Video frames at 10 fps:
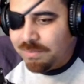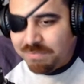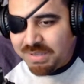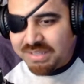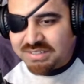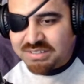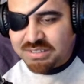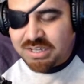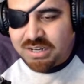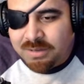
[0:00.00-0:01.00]
biggest
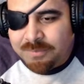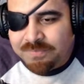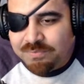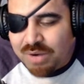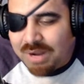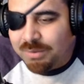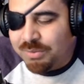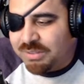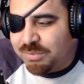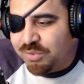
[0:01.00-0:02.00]
problem
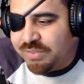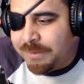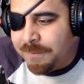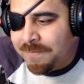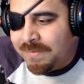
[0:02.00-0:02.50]
with the movie.